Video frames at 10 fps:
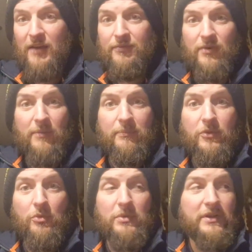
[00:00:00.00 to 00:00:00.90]
for a
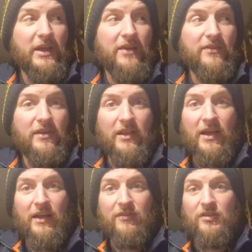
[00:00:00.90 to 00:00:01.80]
couple of days in the
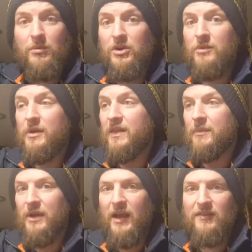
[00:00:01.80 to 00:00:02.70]
lake, so we're going to meet
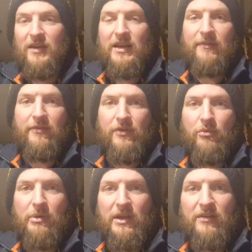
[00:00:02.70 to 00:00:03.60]
them in Keswick and have a
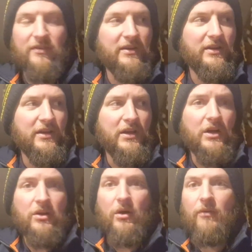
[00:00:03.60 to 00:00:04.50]
few beers and
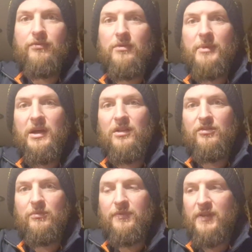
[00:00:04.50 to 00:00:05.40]
go out for a meal or
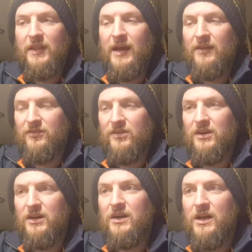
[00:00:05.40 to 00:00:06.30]
something like that.
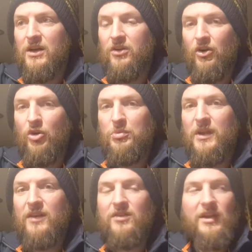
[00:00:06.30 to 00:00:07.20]
So got a couple
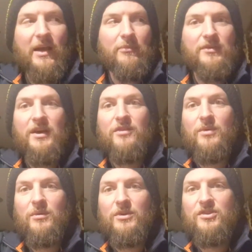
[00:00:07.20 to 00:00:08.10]
of nights on the campsite as
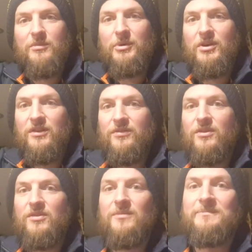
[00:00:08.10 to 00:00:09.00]
well, which is a bonus
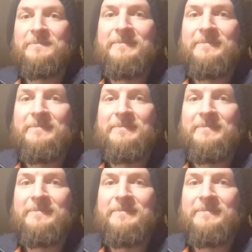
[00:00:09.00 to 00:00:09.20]
for us.